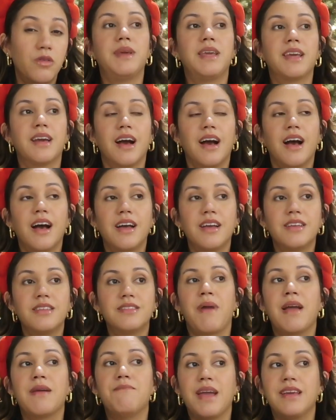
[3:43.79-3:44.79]
because
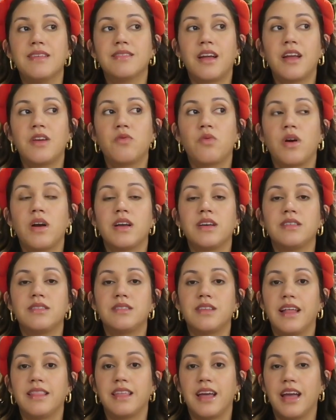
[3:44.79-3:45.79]
my baseline was
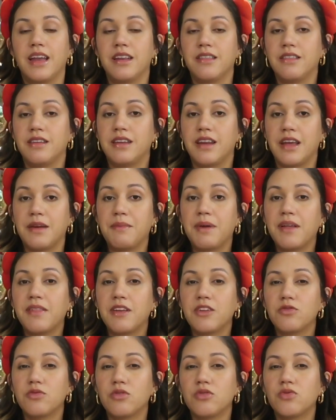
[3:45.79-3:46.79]
at the end of the day, my
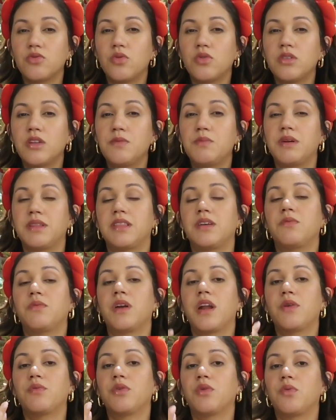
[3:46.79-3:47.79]
legs were swollen, but then
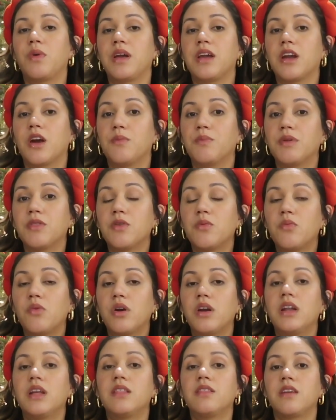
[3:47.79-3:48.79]
when I would wake up in the
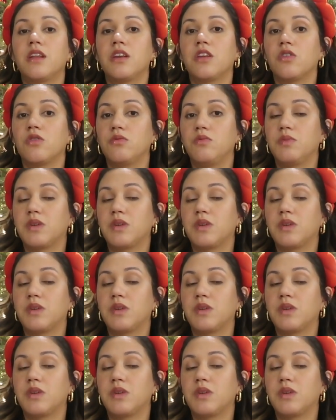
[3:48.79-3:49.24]
morning, they'd go